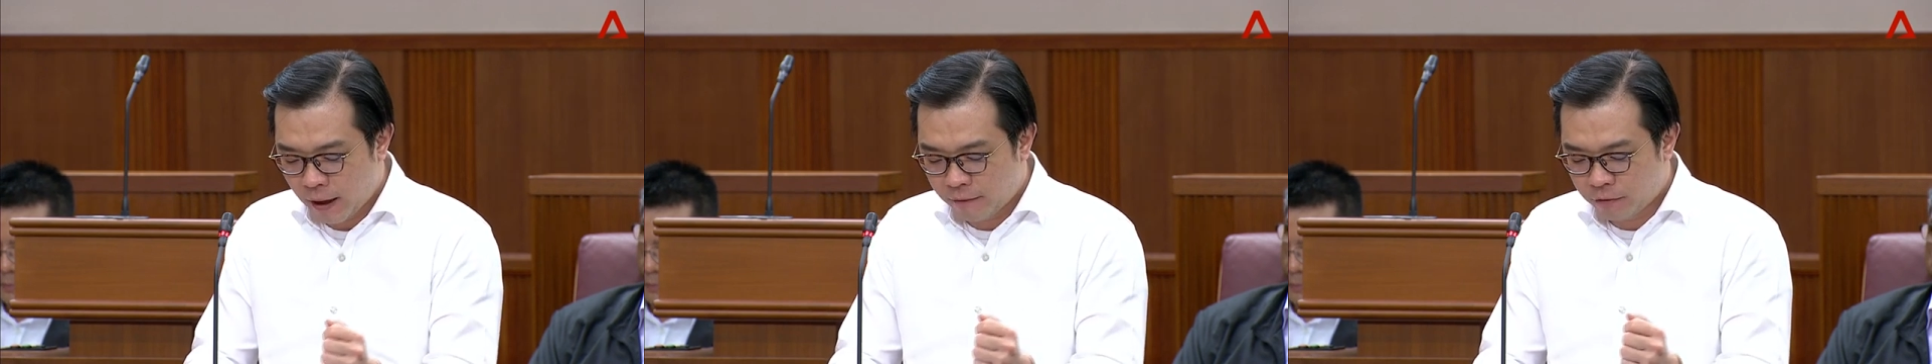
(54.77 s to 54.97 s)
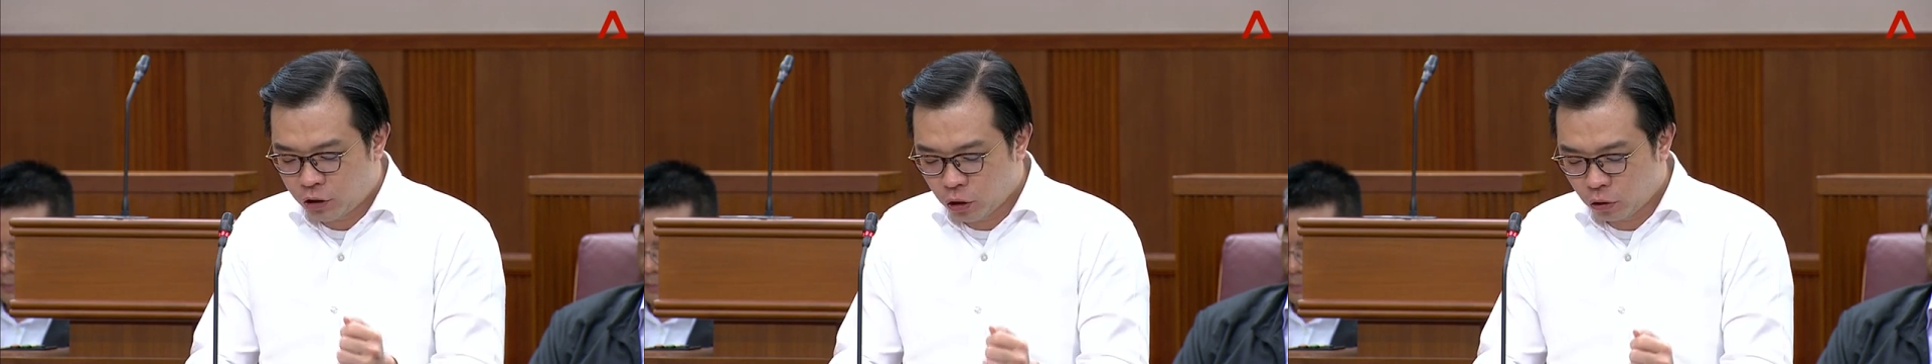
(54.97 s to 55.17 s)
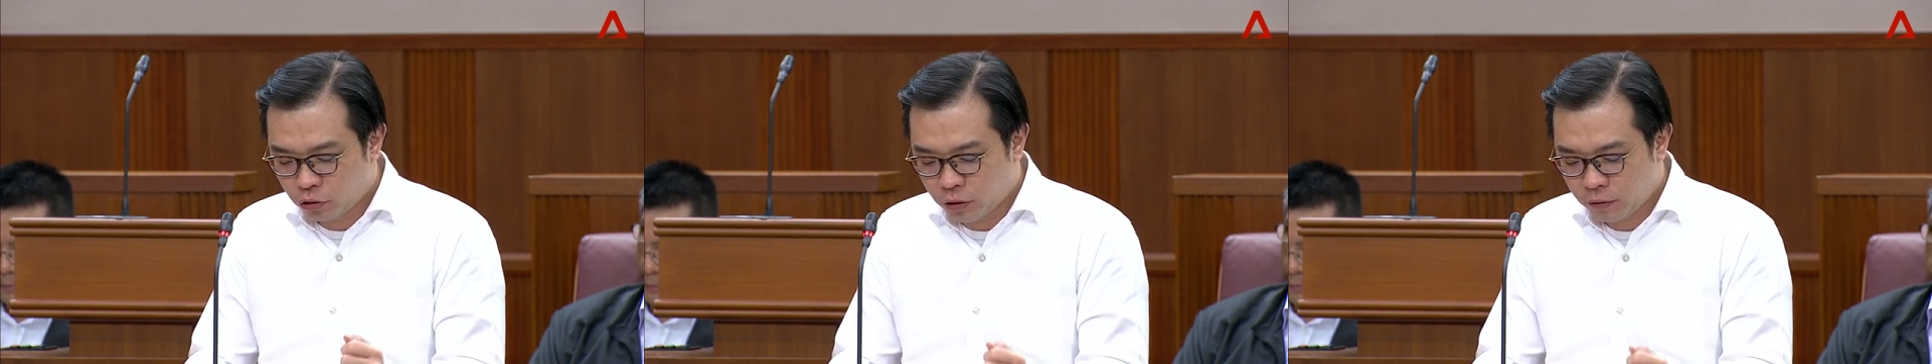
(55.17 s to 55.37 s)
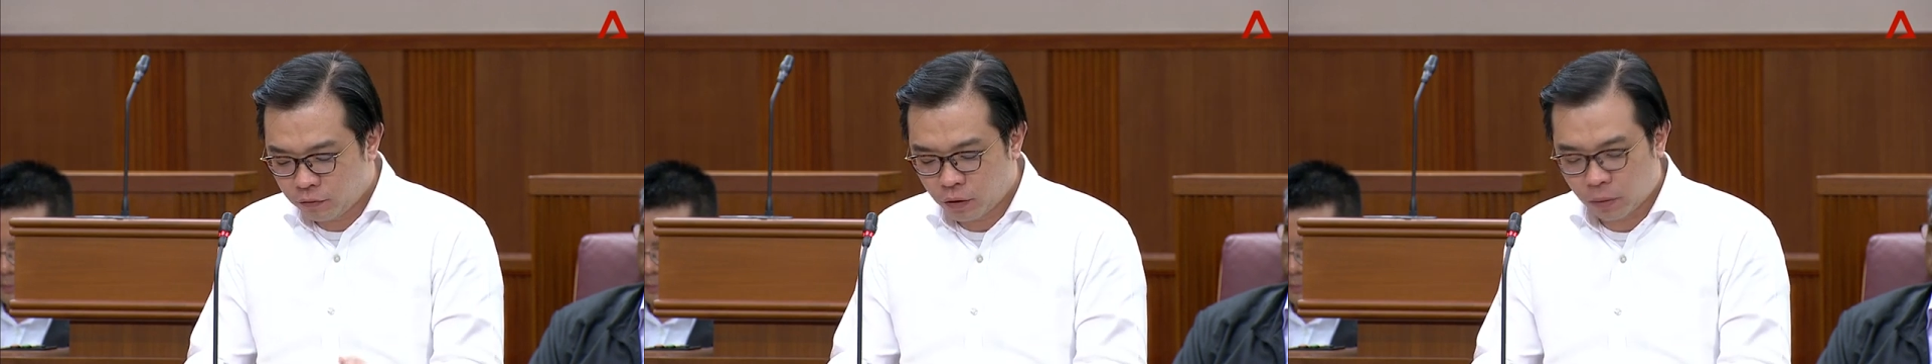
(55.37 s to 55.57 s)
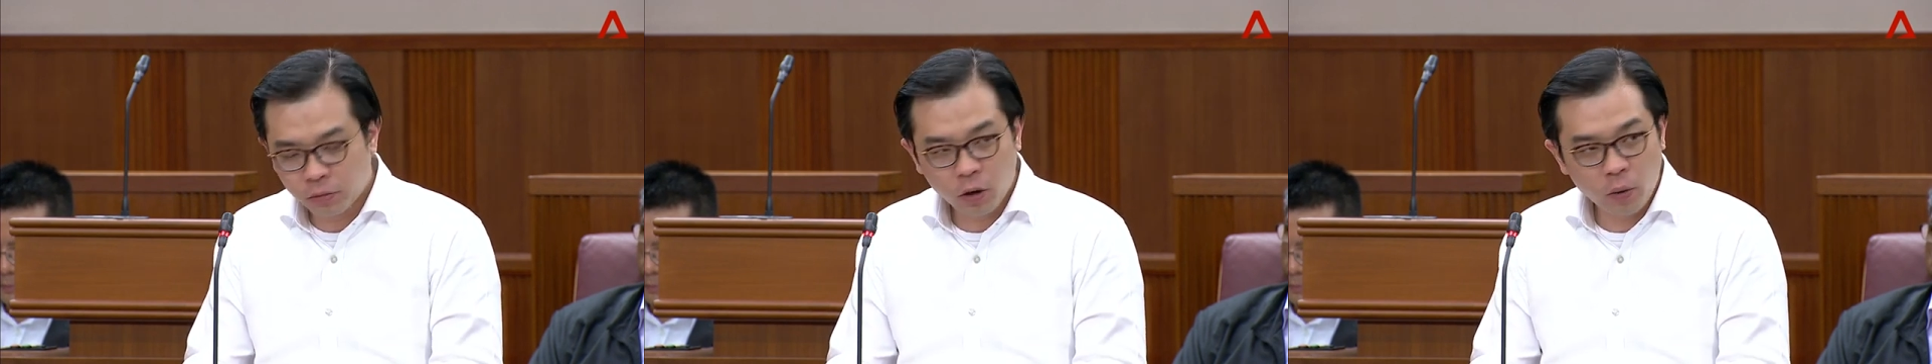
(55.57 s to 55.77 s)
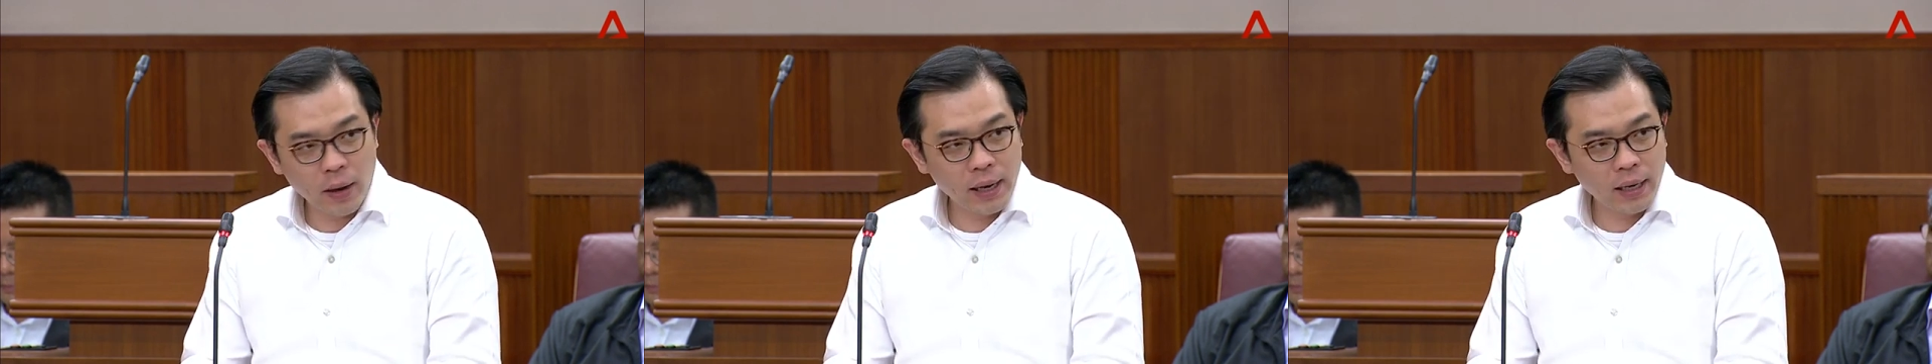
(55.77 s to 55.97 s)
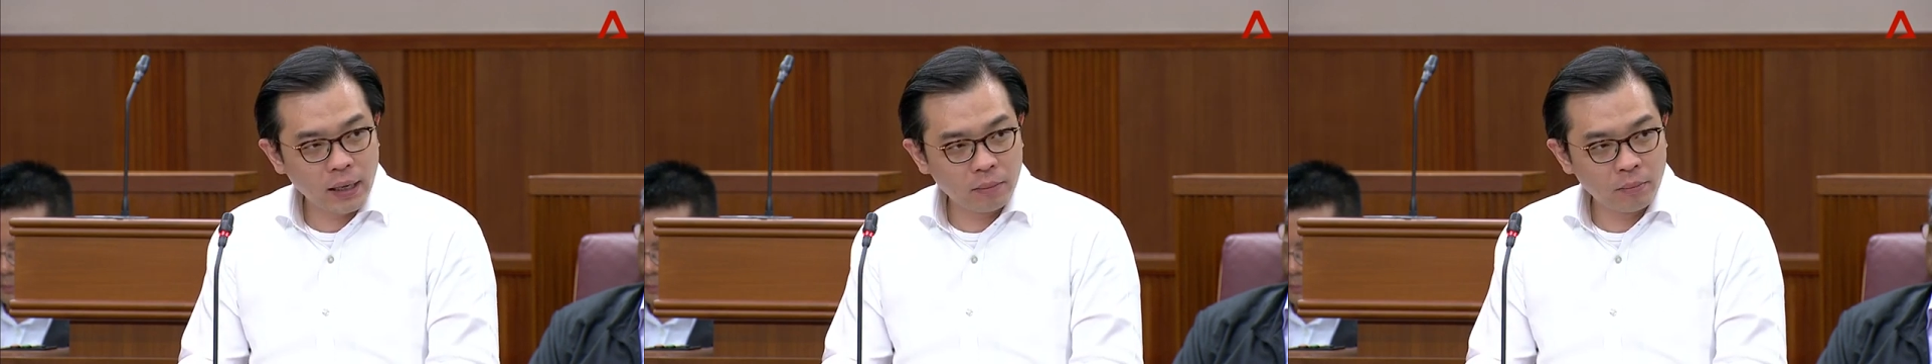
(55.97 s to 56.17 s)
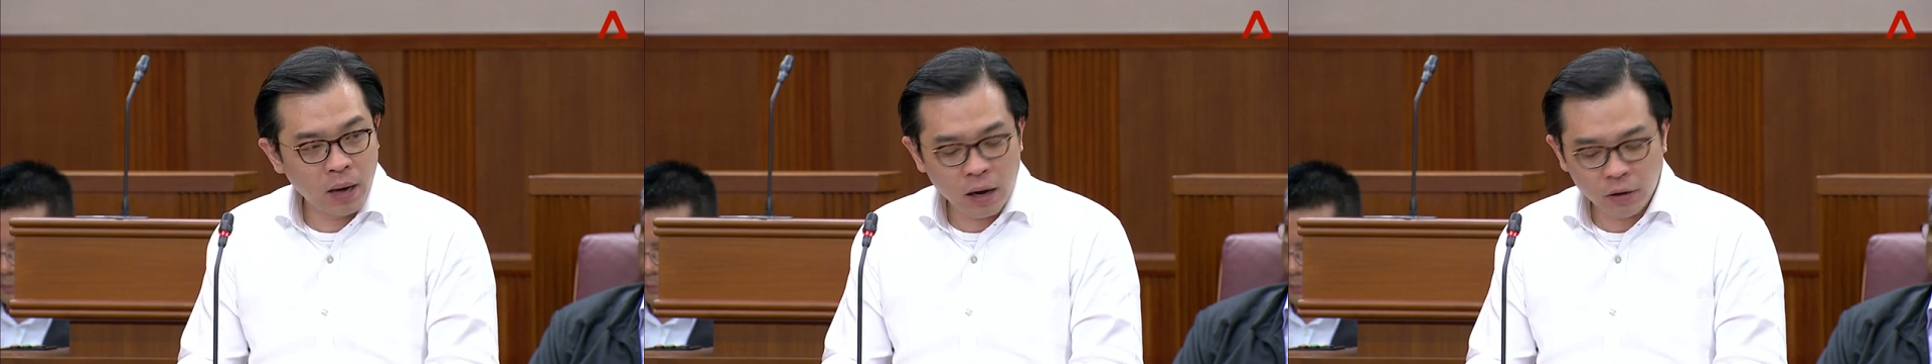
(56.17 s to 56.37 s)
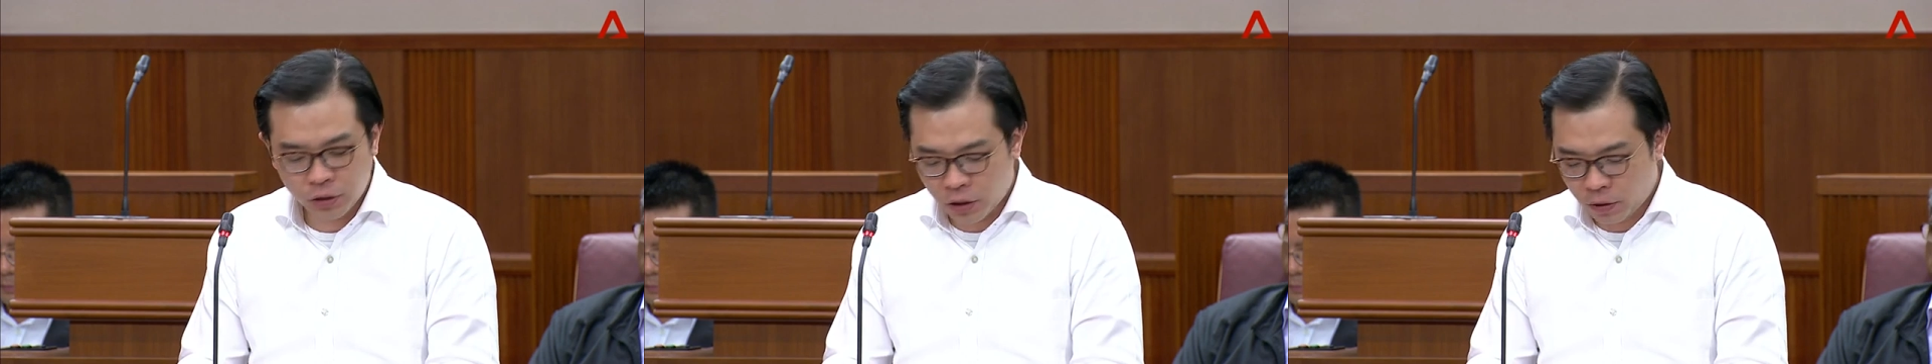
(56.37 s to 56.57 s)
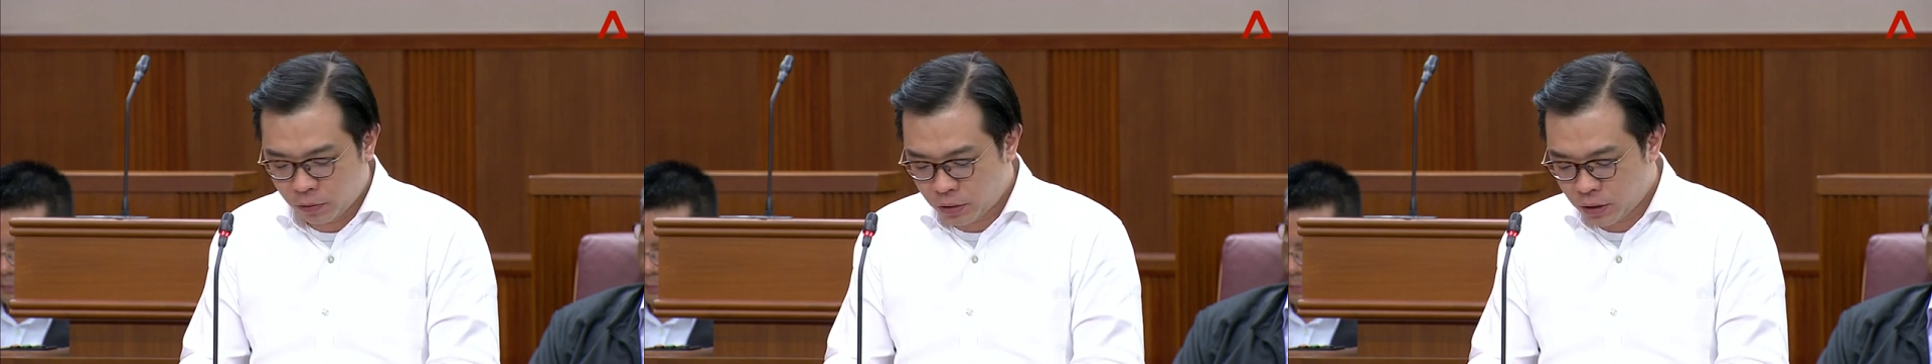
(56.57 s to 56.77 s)
If children from lower income
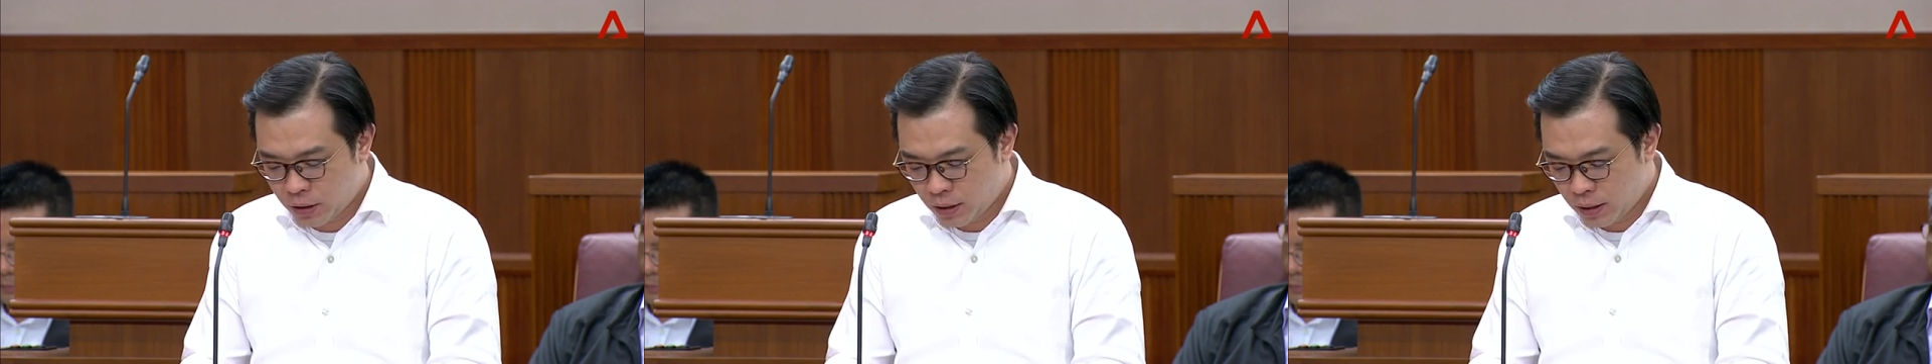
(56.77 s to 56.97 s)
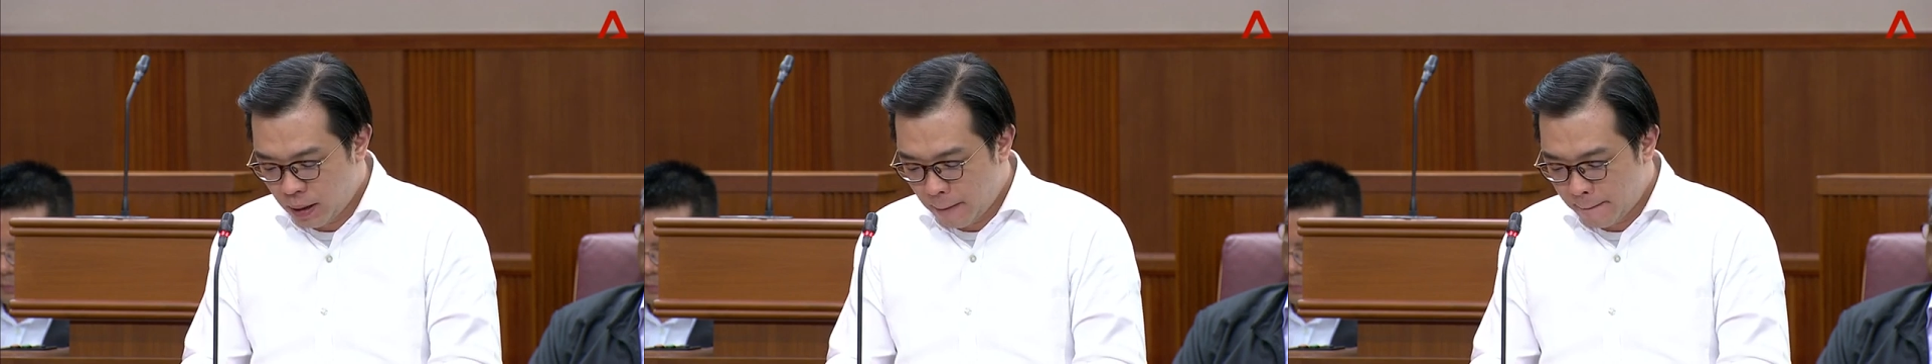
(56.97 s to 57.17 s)
households